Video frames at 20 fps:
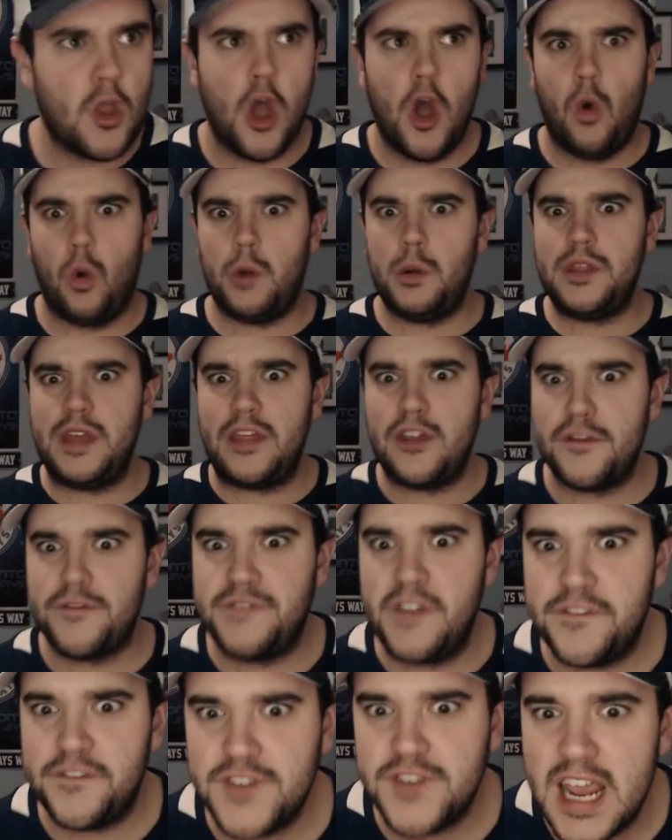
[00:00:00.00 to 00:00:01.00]
What about the other
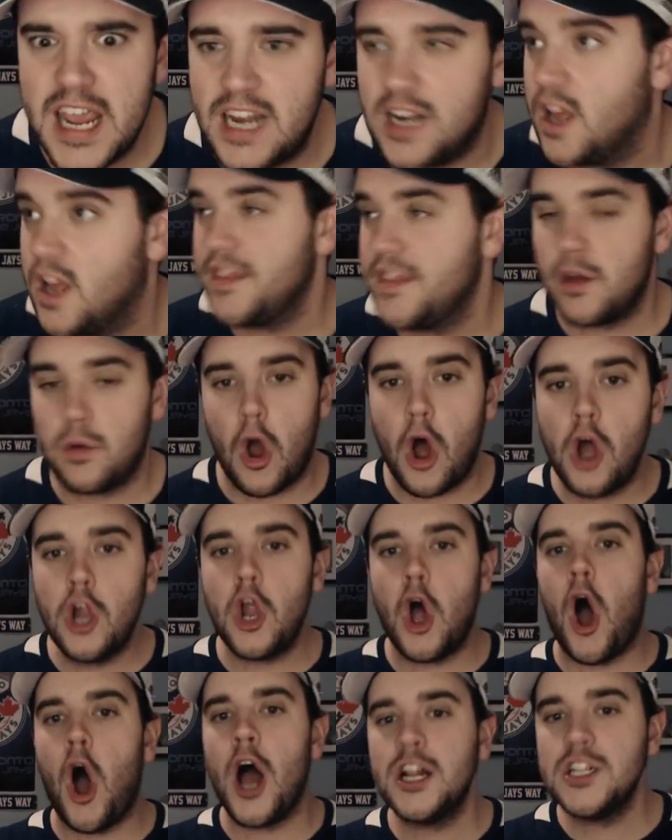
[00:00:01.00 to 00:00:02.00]
fifteen? They were all
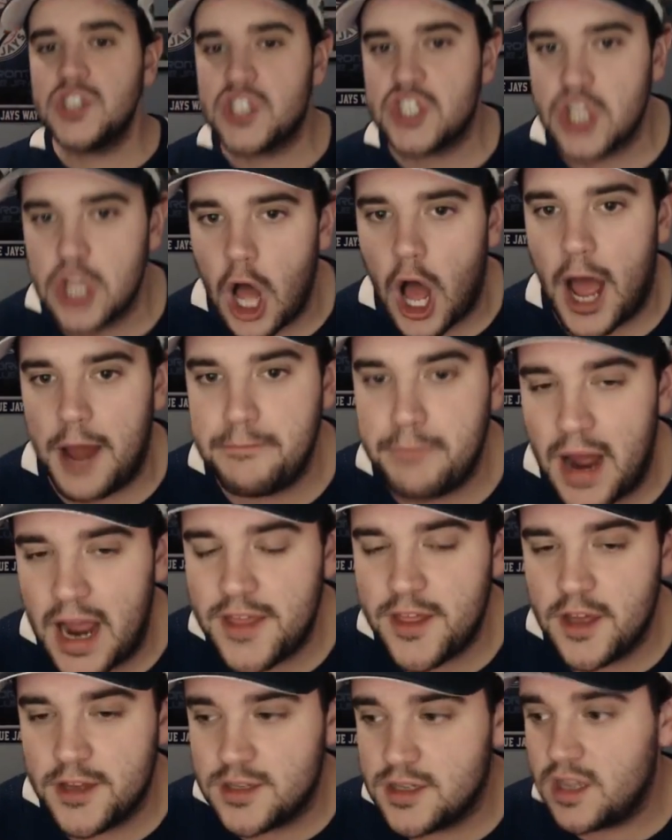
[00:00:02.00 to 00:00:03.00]
onslaught by
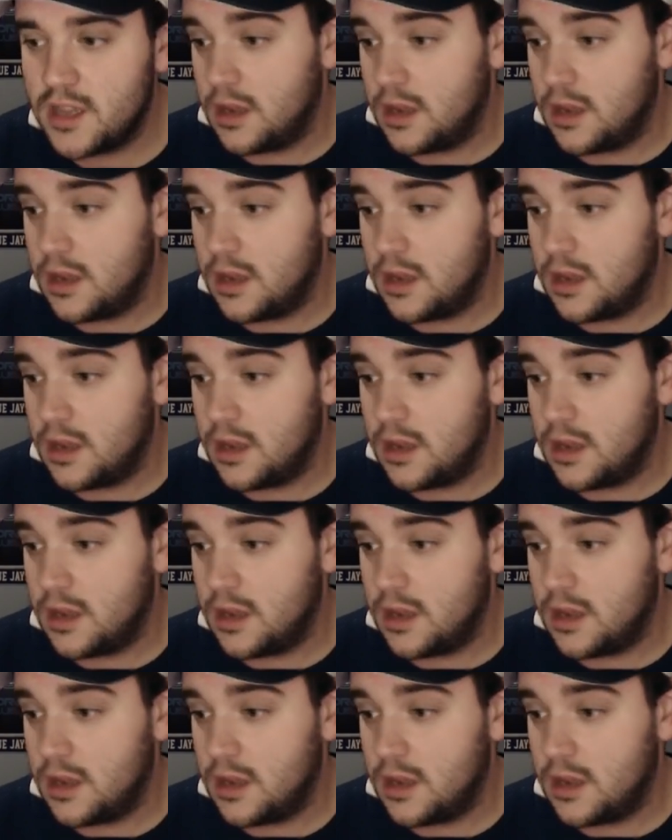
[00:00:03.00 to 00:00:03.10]
the...